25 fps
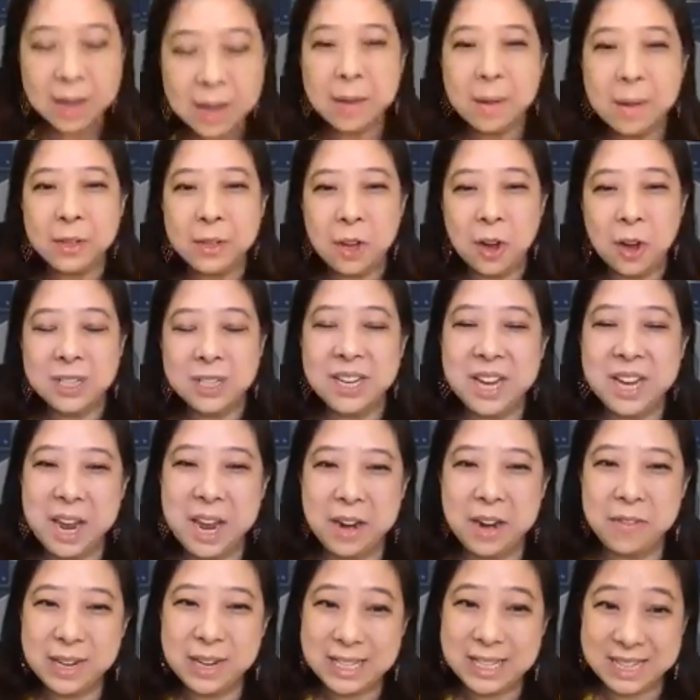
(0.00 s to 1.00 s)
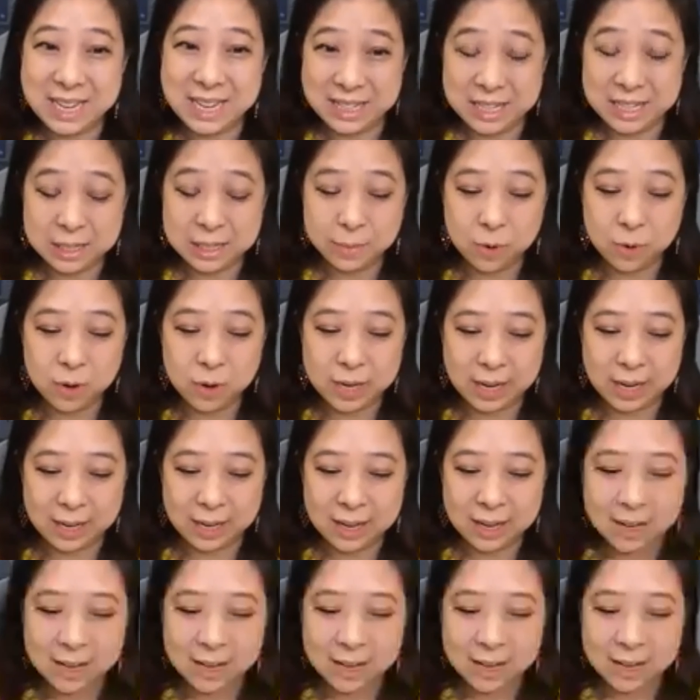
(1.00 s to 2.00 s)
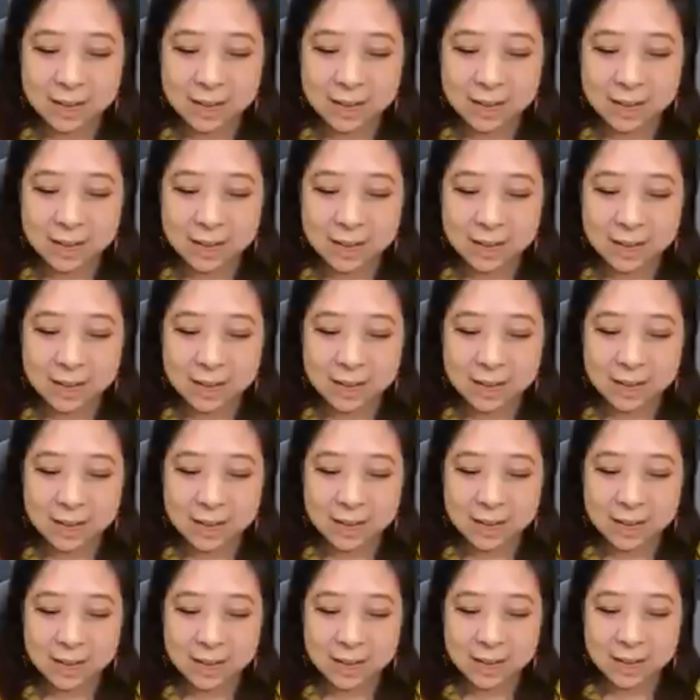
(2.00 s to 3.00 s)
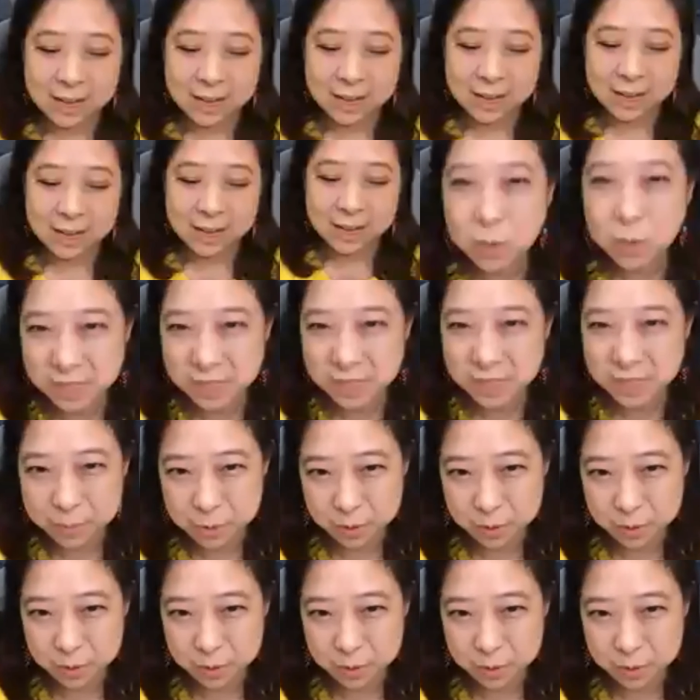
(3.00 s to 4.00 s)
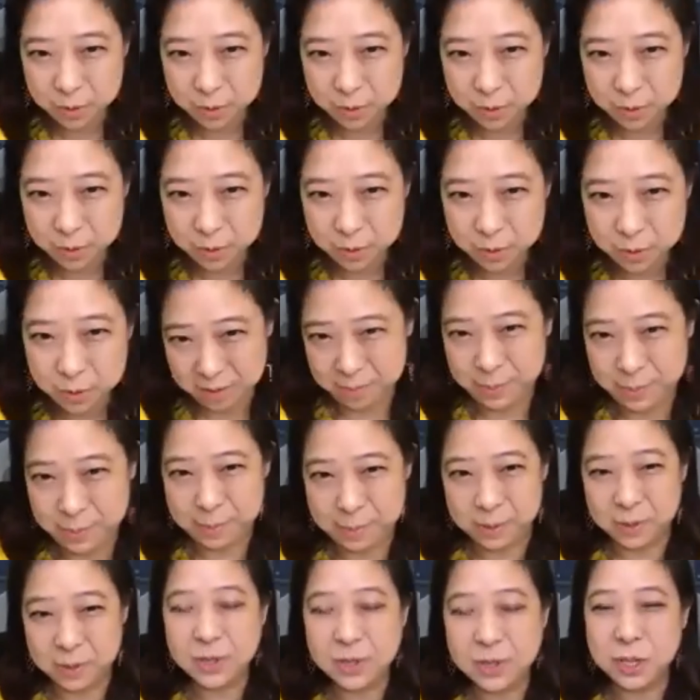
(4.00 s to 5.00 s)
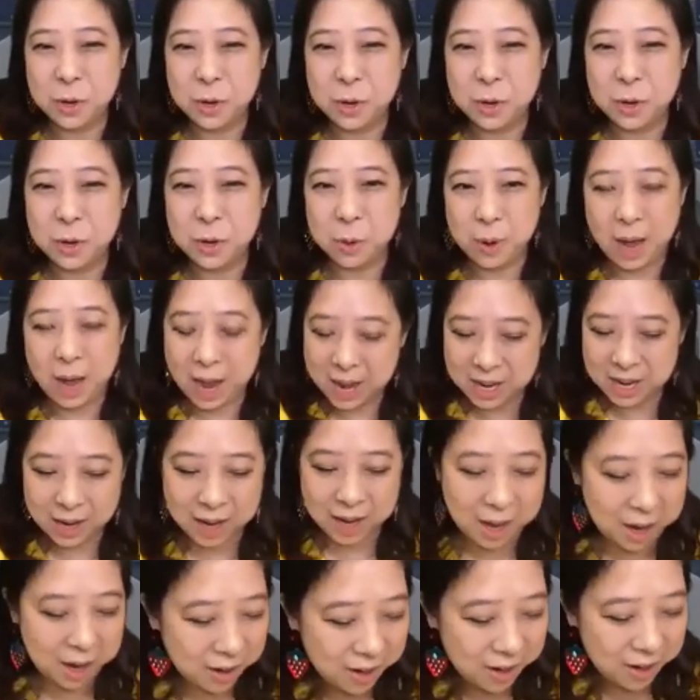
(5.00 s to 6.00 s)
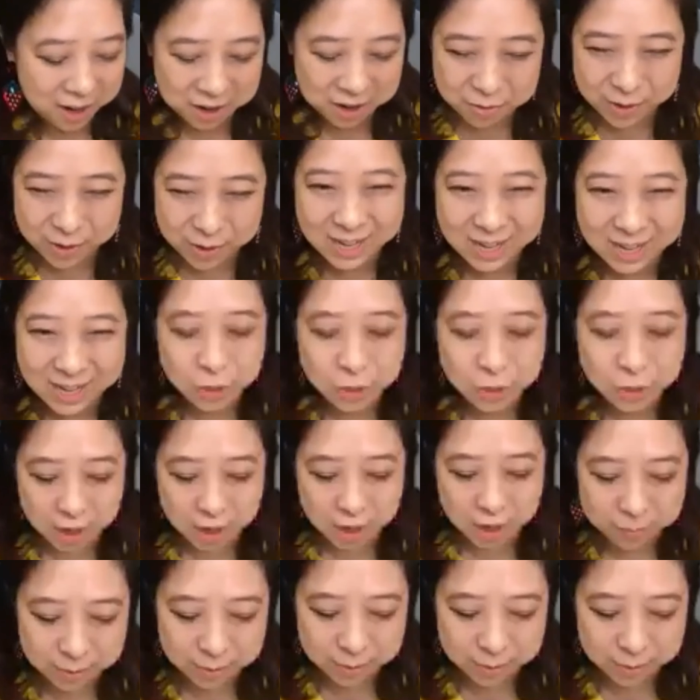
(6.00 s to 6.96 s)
Dr. Henry said this morning, your people are the most important people. So I agree 200%.